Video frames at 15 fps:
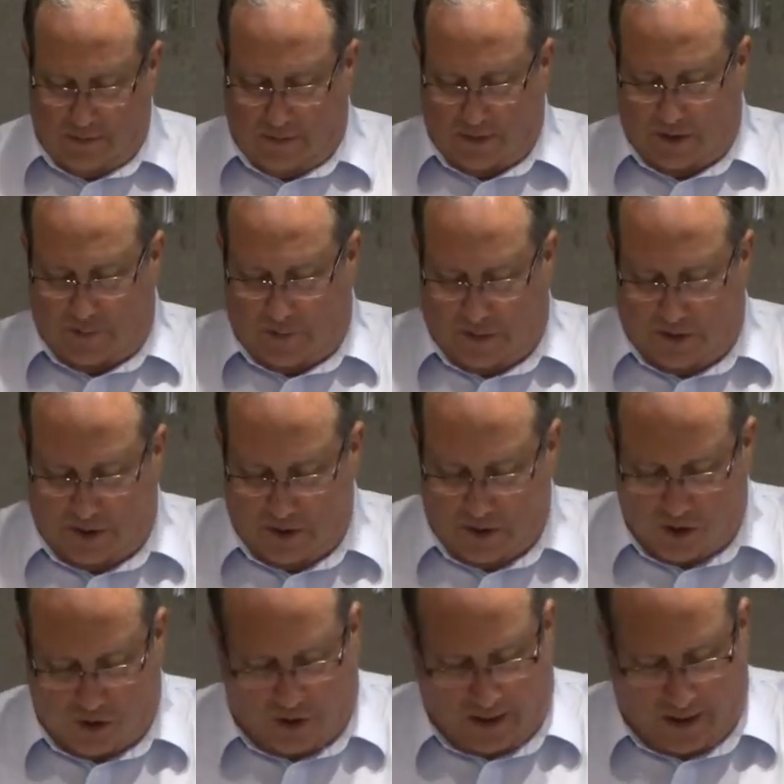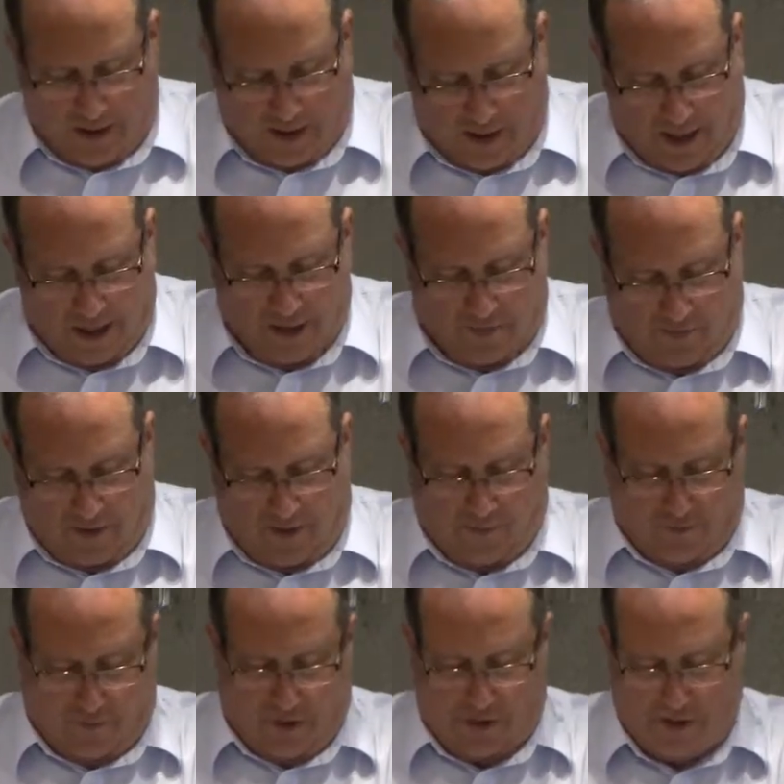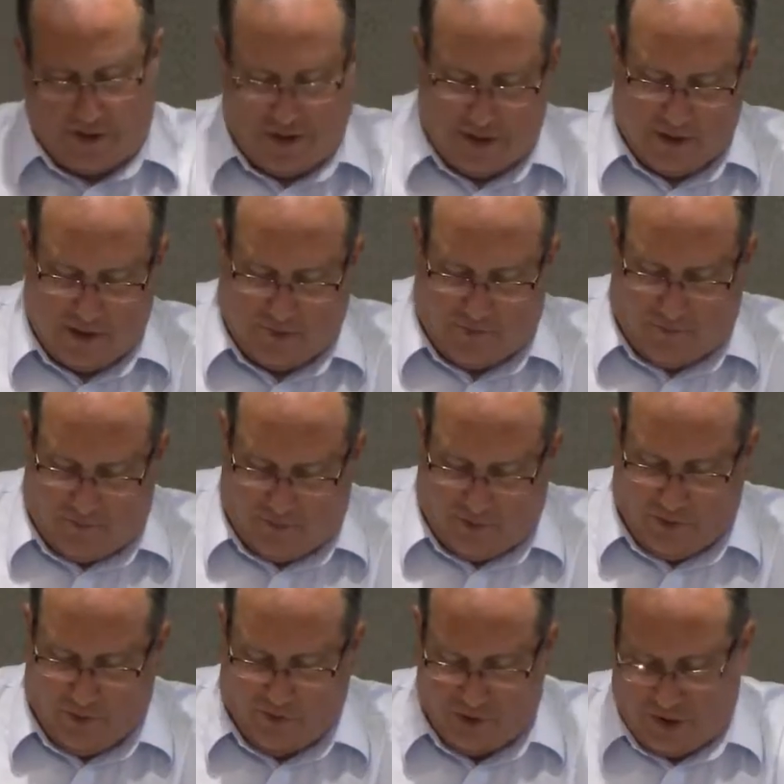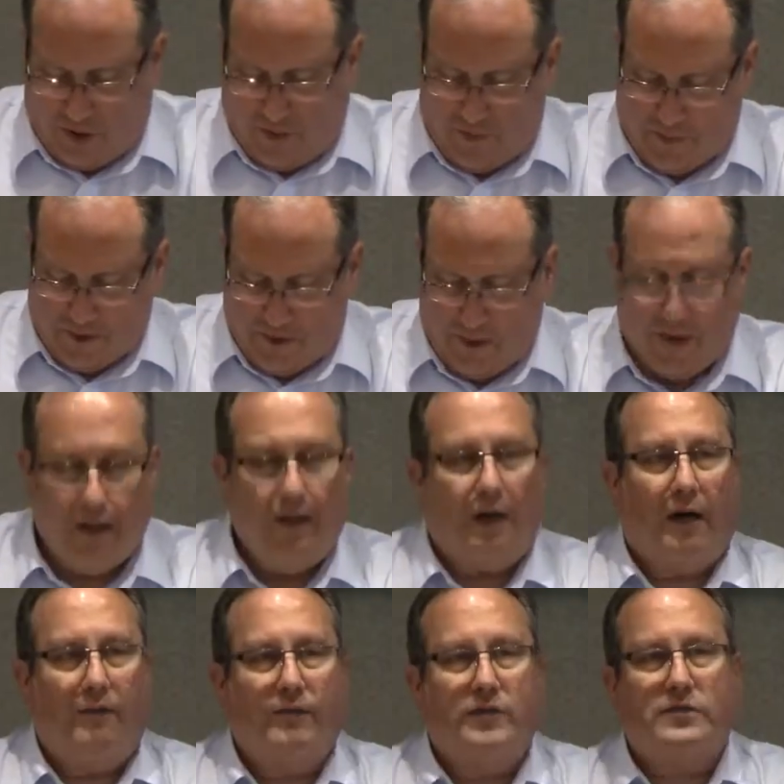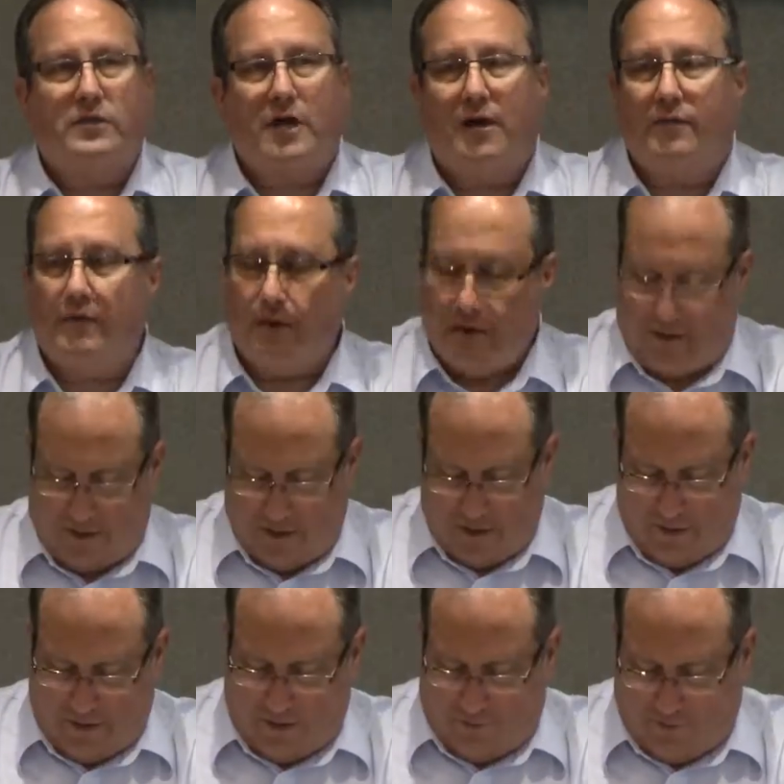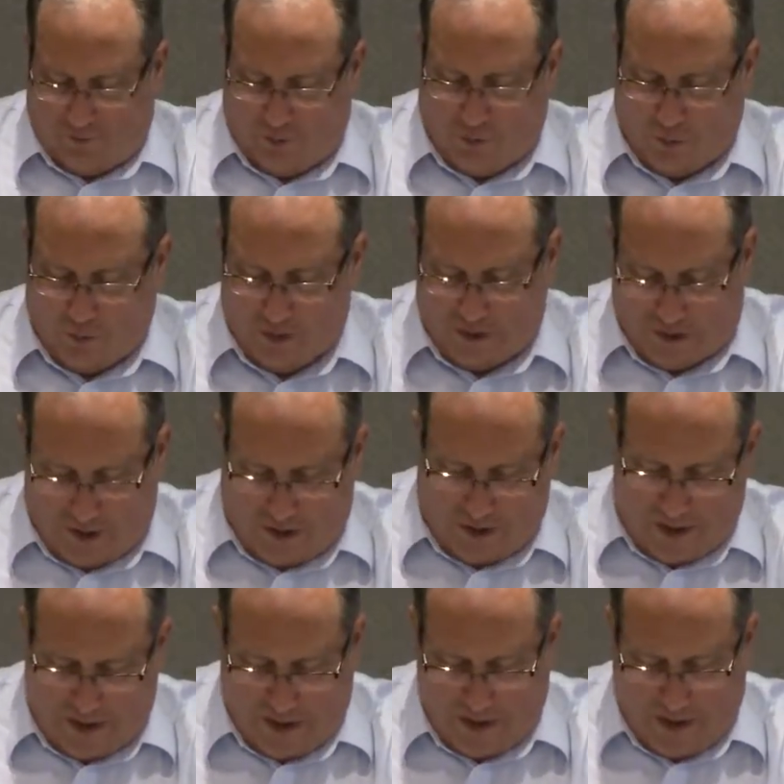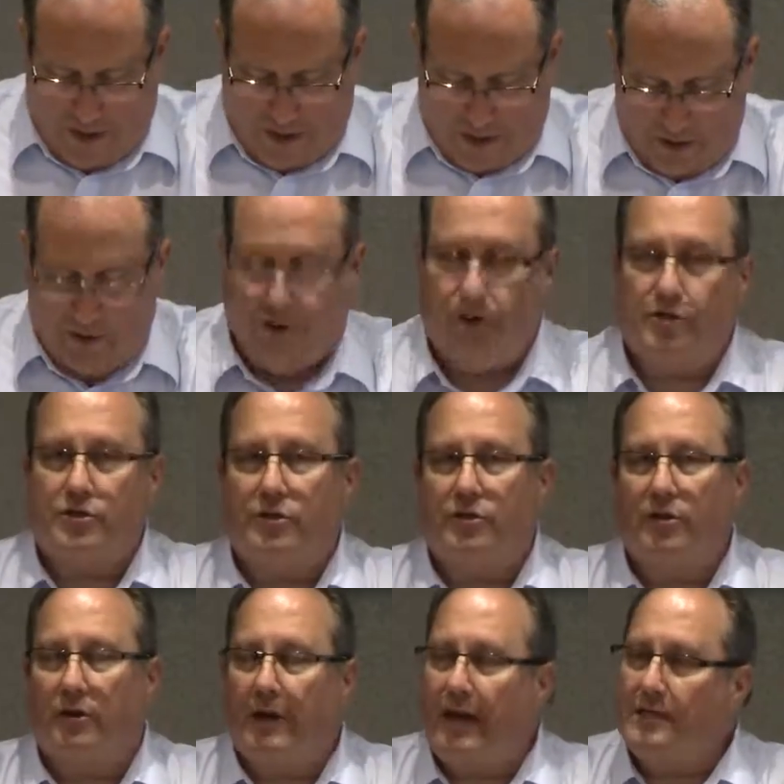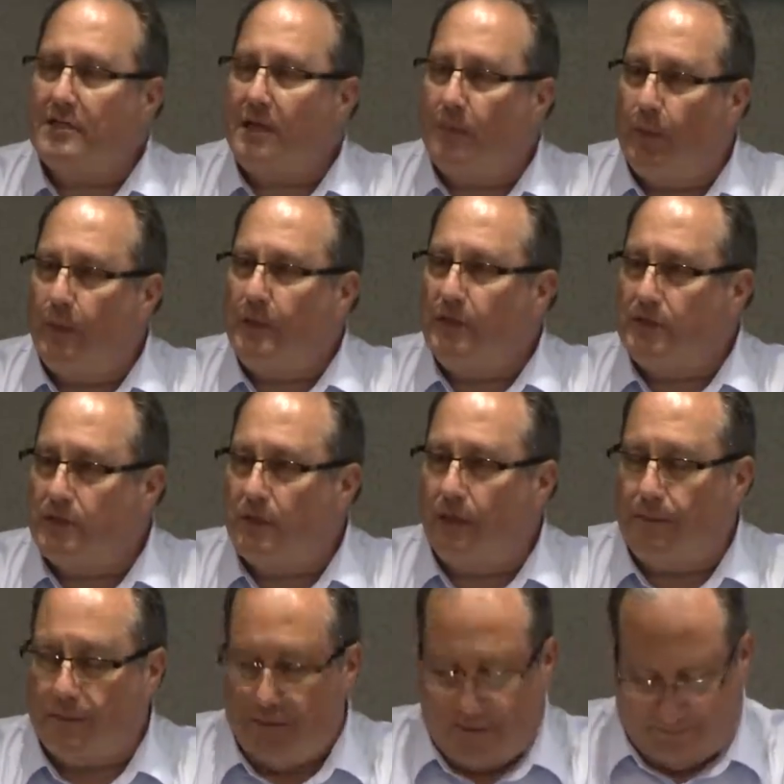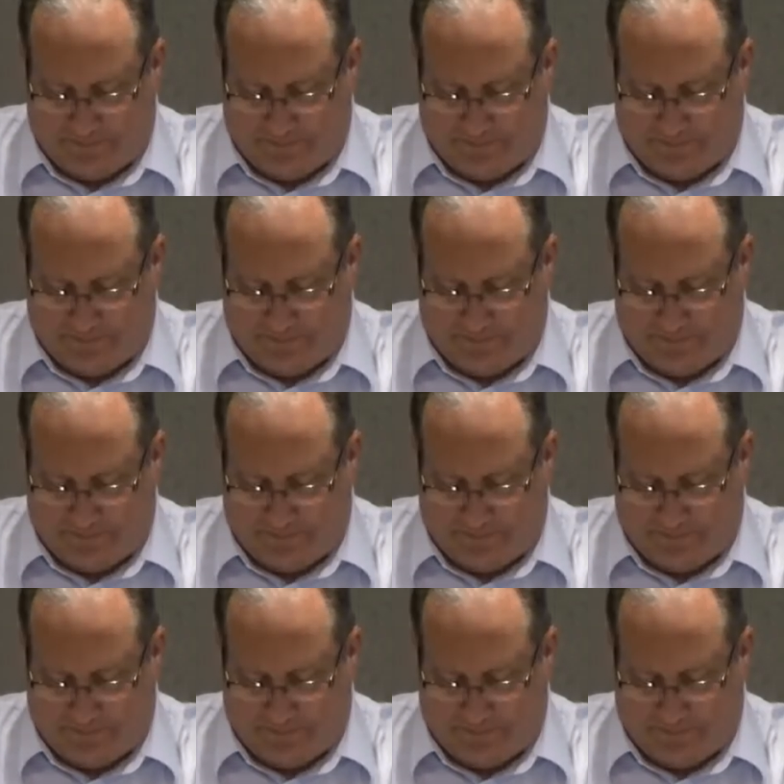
but depended solely on God's faithfulness to fulfill the terms of this covenant, therefore was unconditional. Now, guys, I bring this up